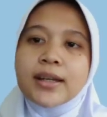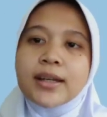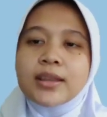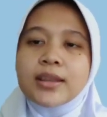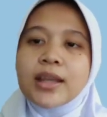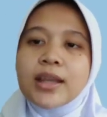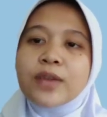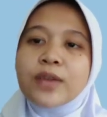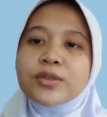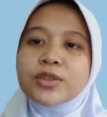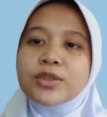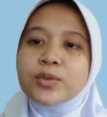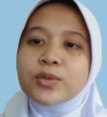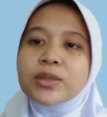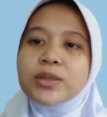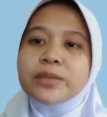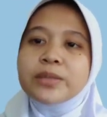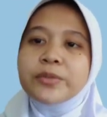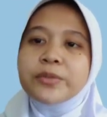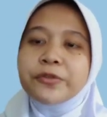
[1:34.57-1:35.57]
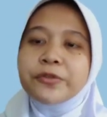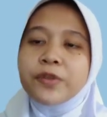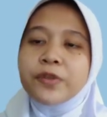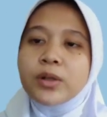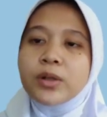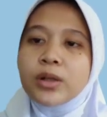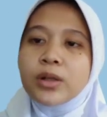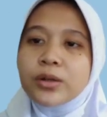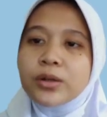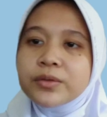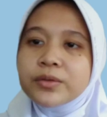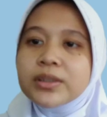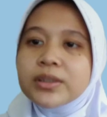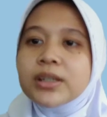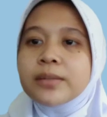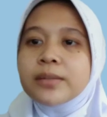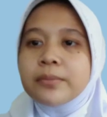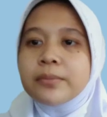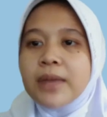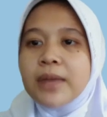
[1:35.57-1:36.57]
Nouns will be followed
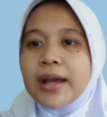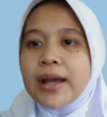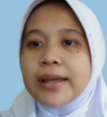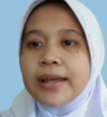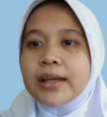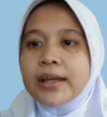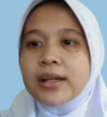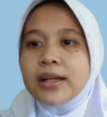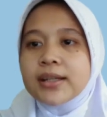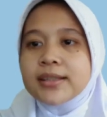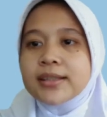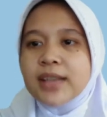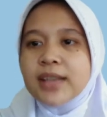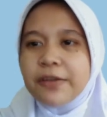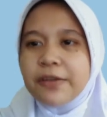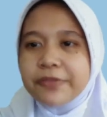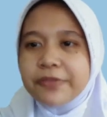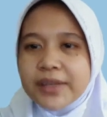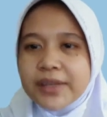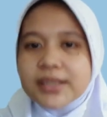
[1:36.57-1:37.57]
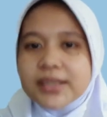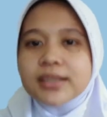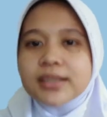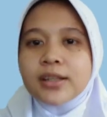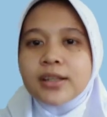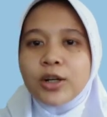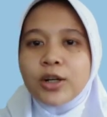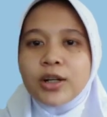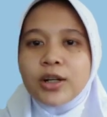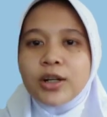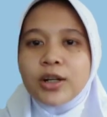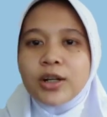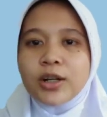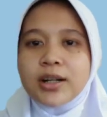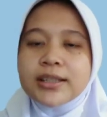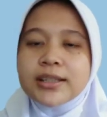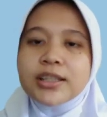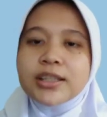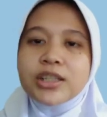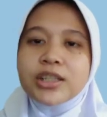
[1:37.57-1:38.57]
by a suffix or
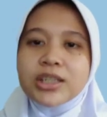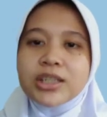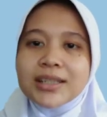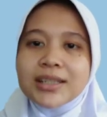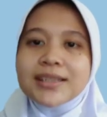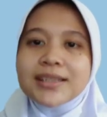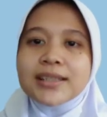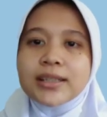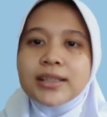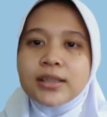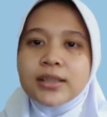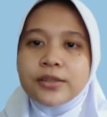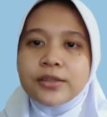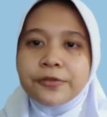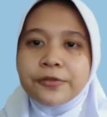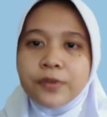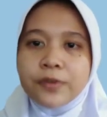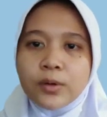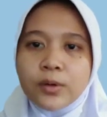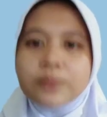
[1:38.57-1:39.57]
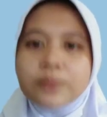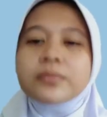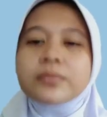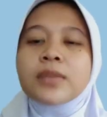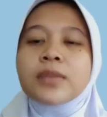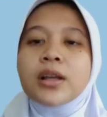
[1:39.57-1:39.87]
addition in the form